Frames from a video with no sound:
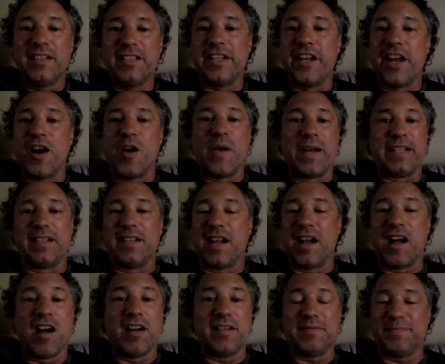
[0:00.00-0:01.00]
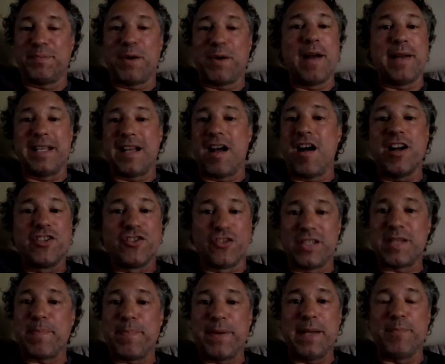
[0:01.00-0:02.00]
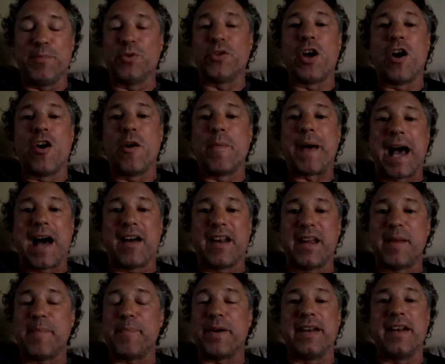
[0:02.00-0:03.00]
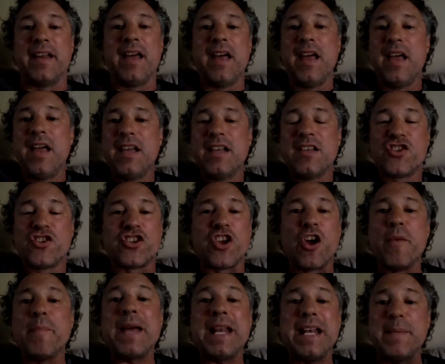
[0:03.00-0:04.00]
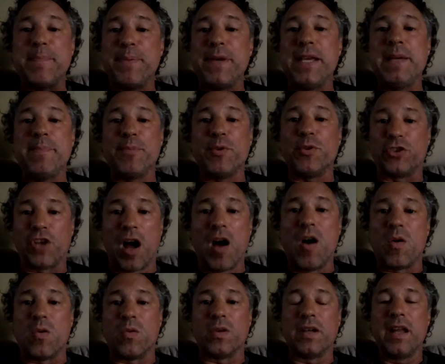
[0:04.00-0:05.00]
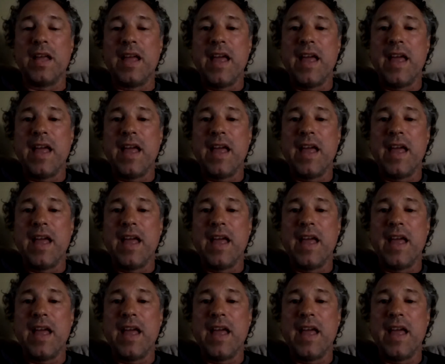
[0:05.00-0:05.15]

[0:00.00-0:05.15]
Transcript: and probably hundreds of people know about it, but so many people don't.